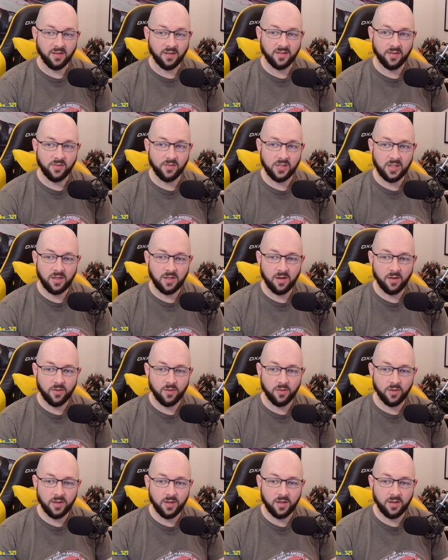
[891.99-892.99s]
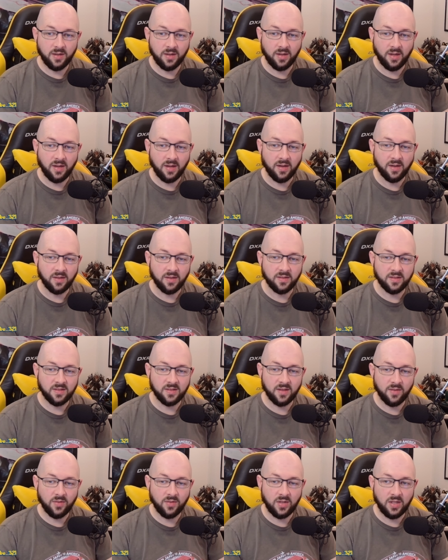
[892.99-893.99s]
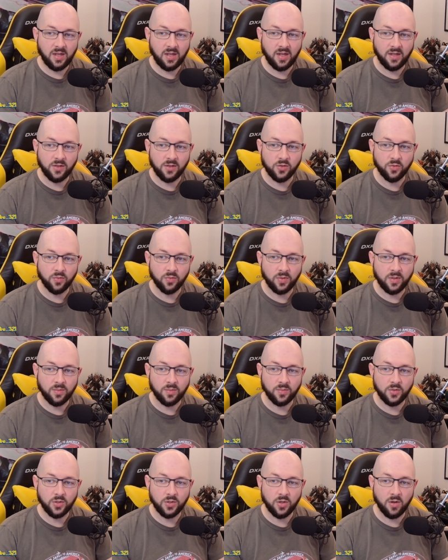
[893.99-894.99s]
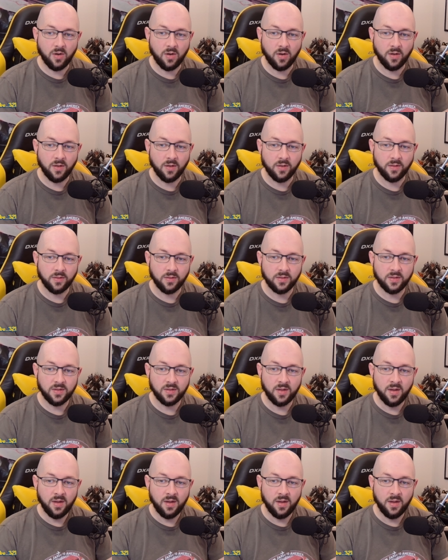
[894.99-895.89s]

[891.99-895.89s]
1778 dream shards